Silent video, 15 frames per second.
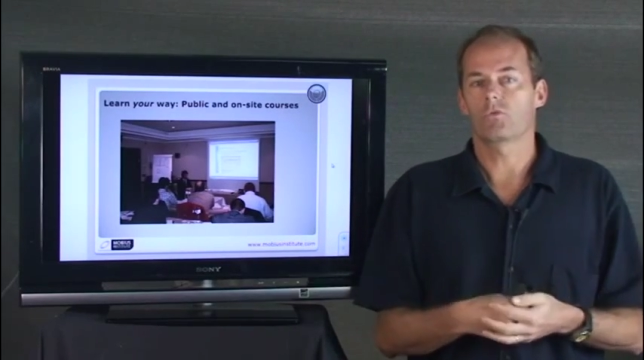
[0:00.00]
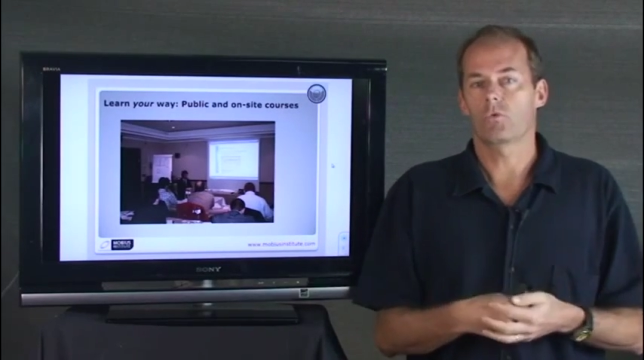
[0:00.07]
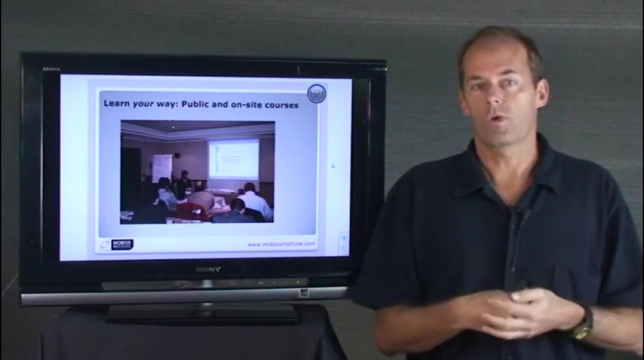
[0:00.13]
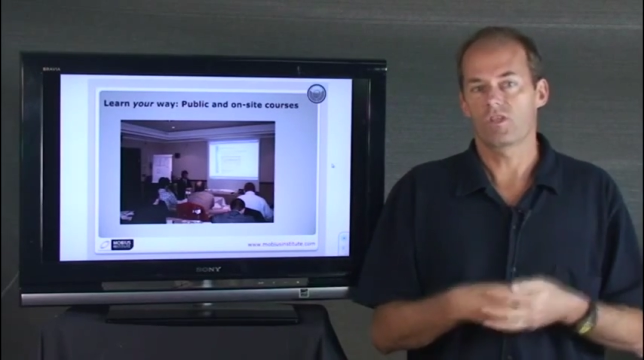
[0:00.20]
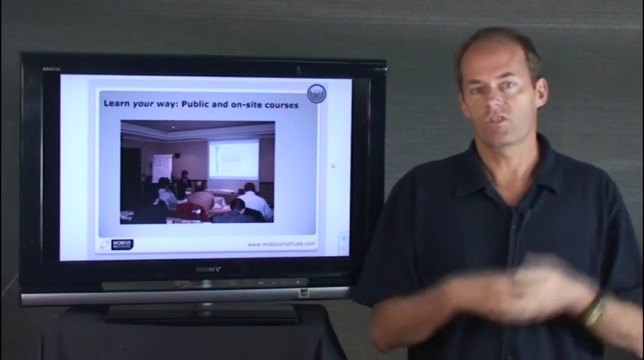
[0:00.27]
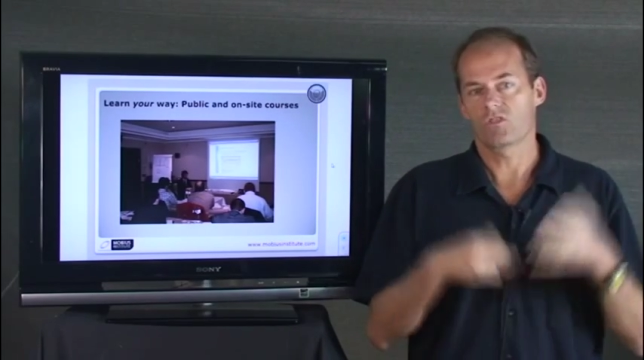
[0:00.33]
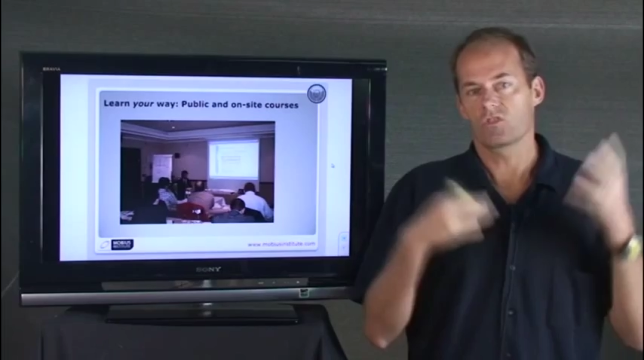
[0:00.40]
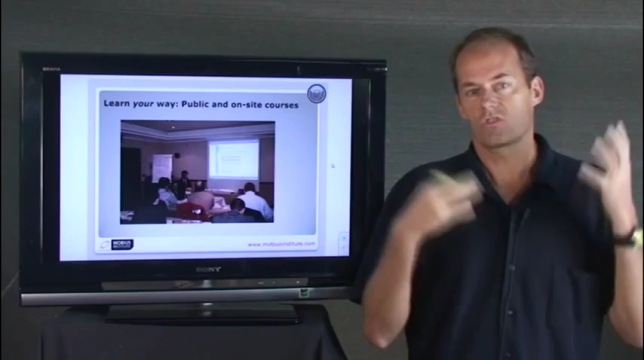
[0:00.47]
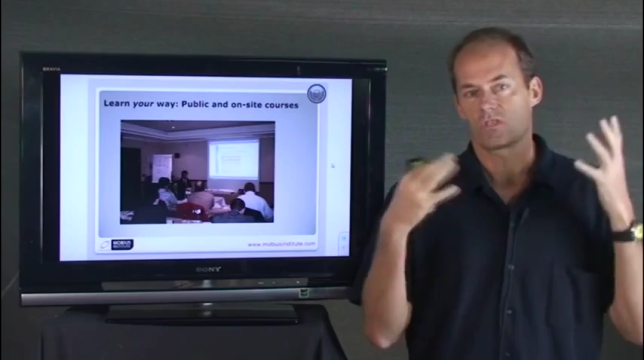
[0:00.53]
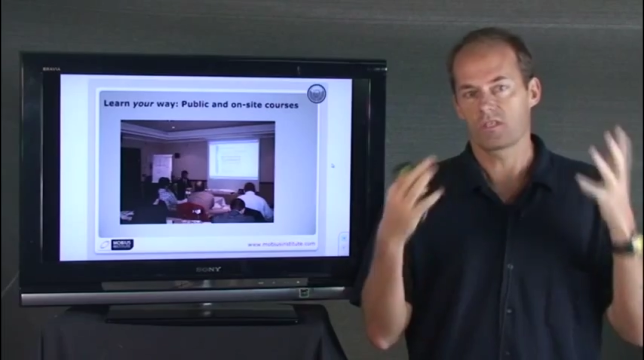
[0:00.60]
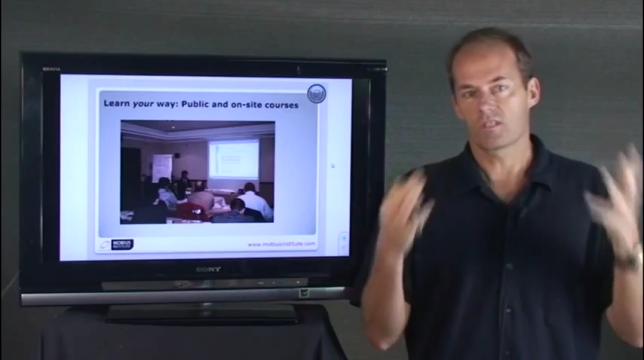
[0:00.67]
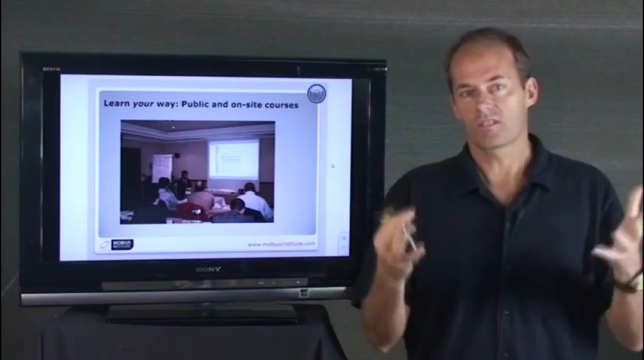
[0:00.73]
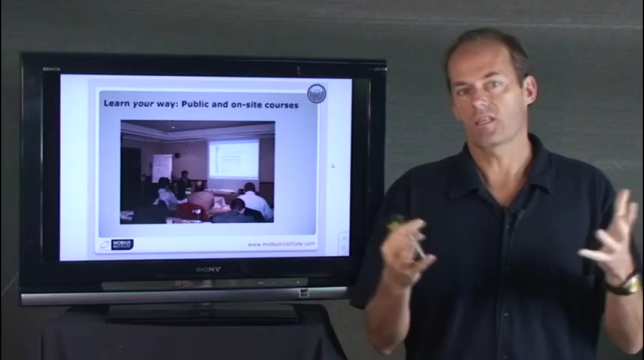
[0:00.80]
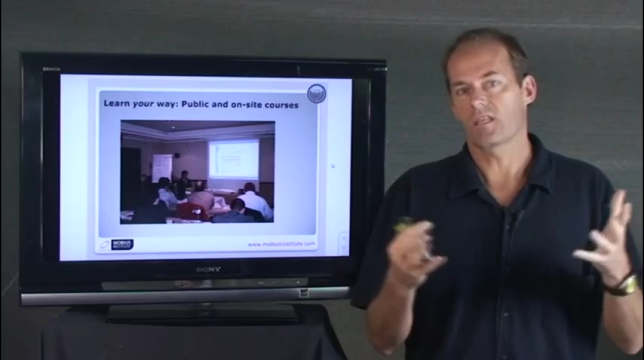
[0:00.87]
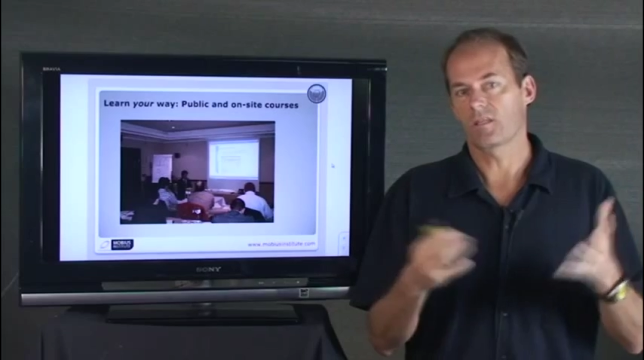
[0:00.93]
questions and
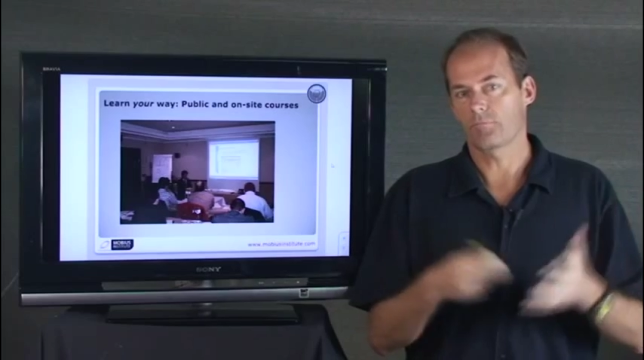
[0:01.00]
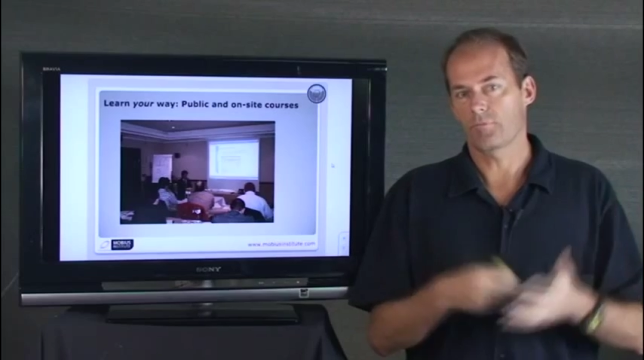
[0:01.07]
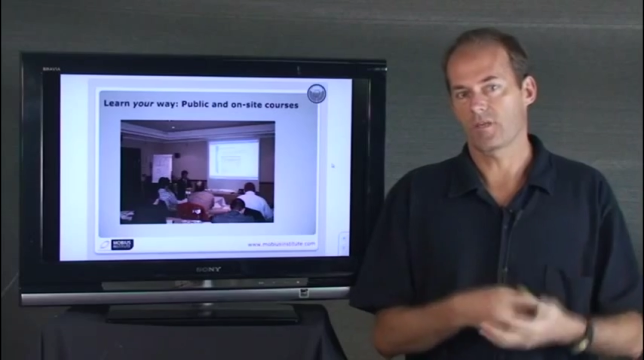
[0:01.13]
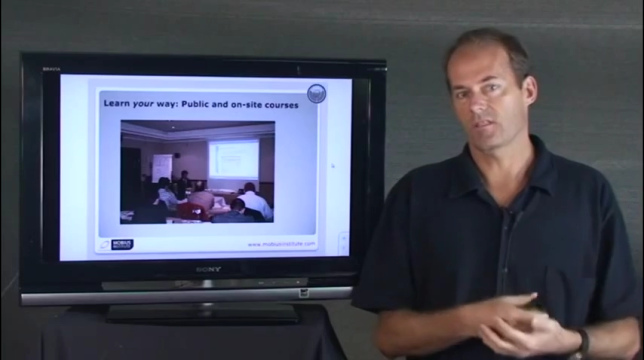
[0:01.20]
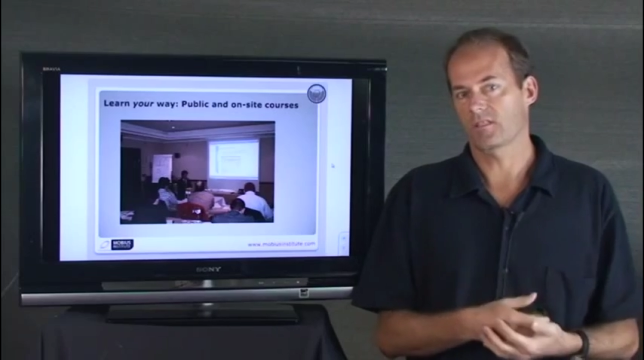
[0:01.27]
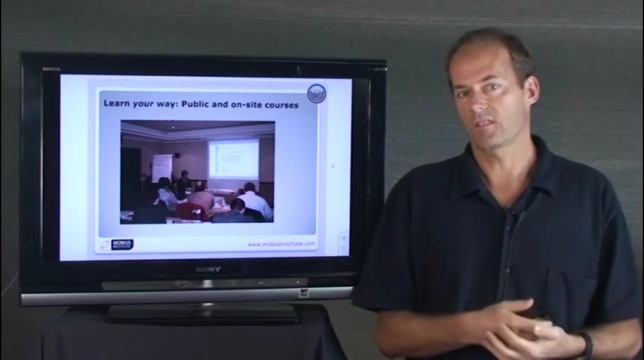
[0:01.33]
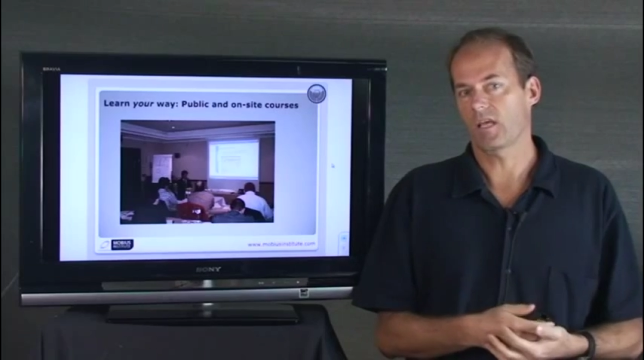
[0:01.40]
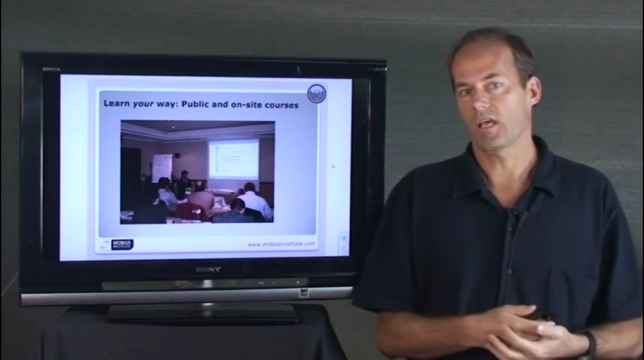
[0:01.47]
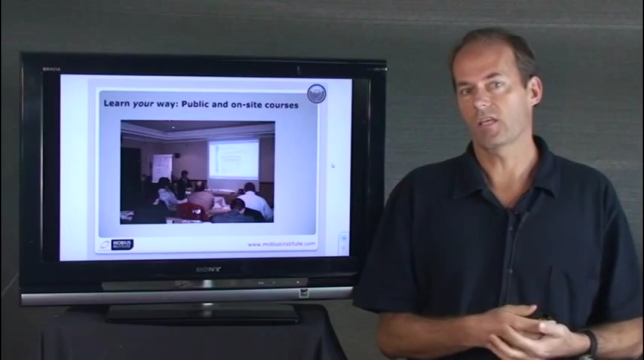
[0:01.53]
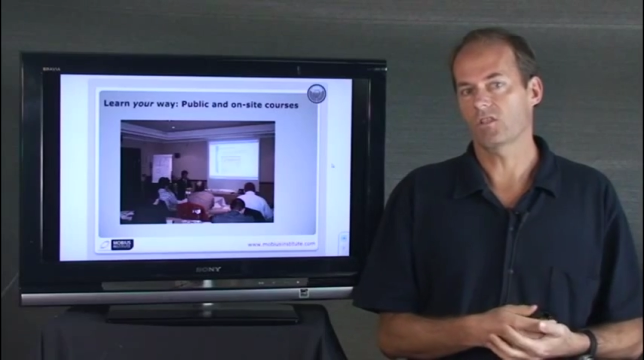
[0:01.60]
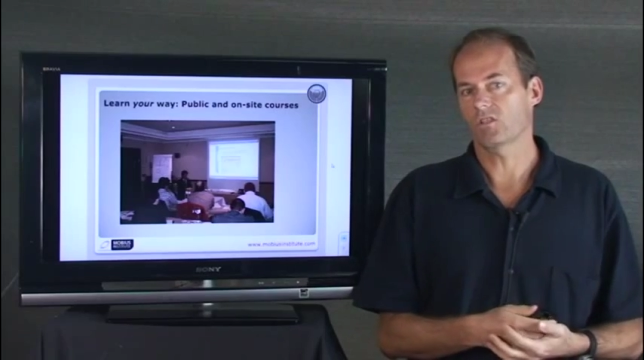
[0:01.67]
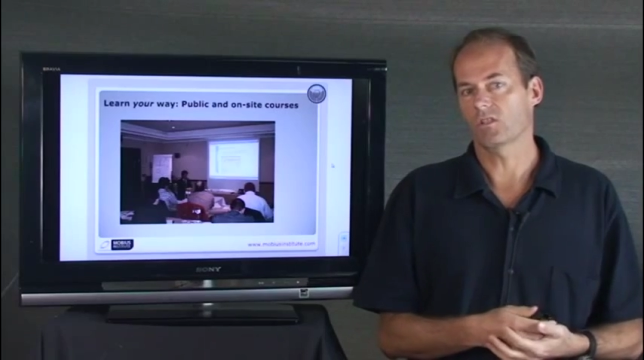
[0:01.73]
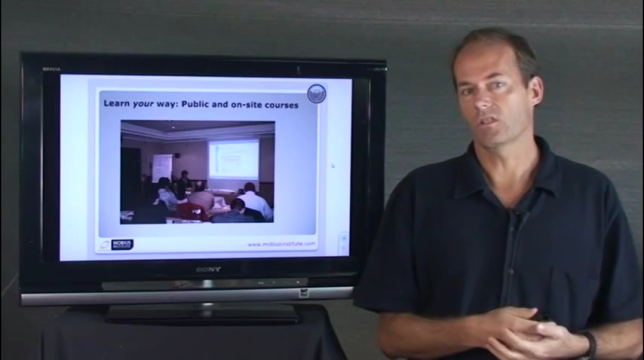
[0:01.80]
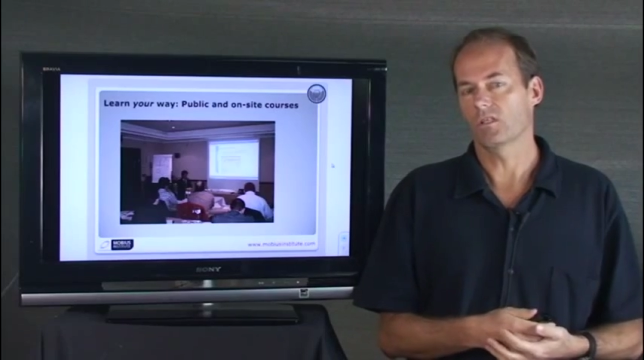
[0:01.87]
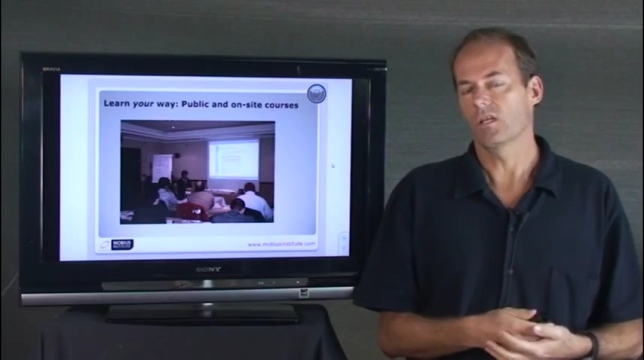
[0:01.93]
see the
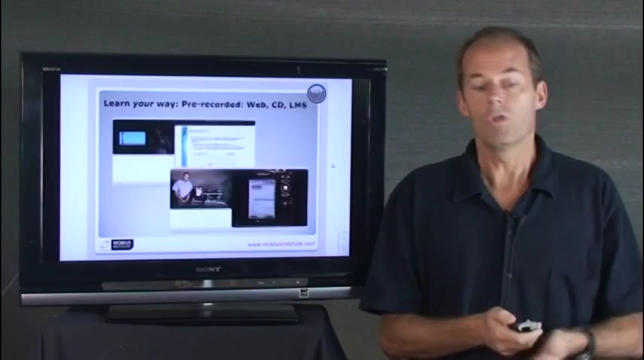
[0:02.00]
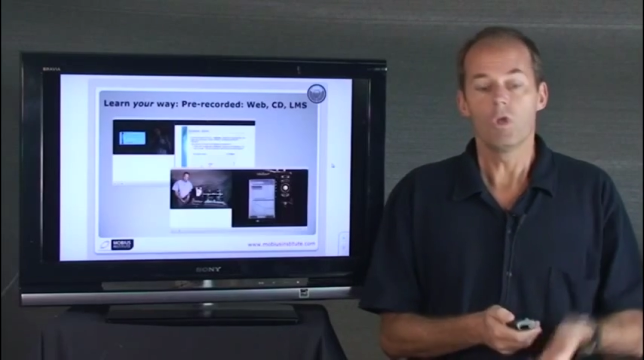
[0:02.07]
presentation.